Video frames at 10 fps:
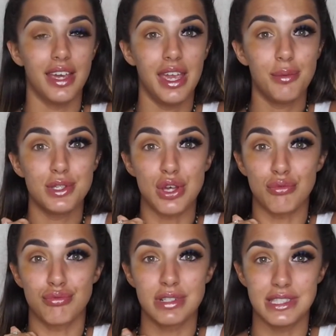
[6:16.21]
it was
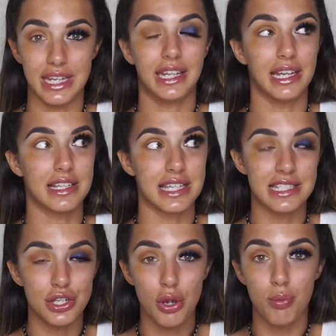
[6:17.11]
ridiculous. I
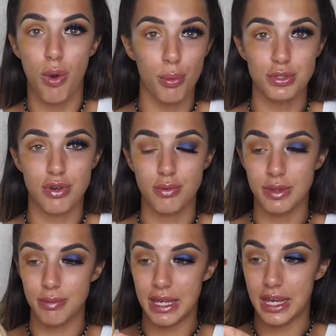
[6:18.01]
didn't know what was wrong
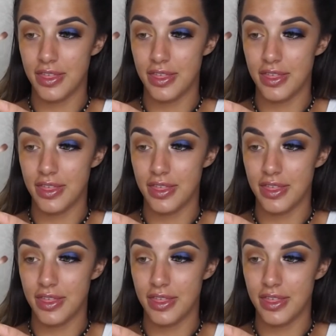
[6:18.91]
with me.